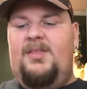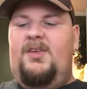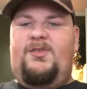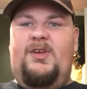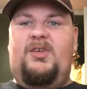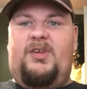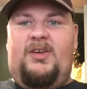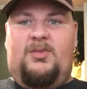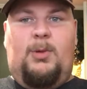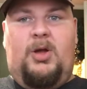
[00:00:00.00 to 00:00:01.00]
This feels like
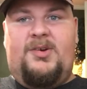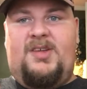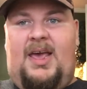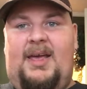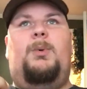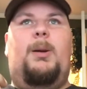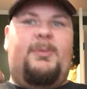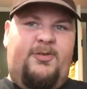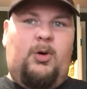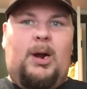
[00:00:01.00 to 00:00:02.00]
a smaller tank. Well,
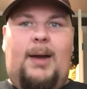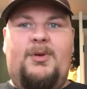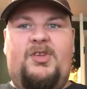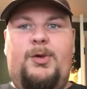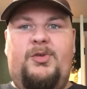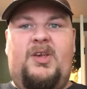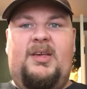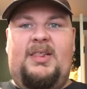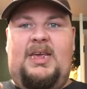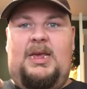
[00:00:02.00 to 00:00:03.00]
before I was
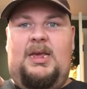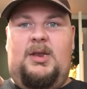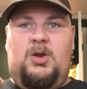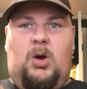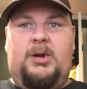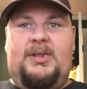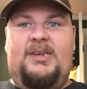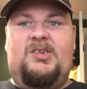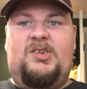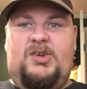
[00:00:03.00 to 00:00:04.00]
using the
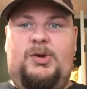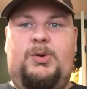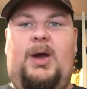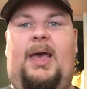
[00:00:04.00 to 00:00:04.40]
Nautilus 2,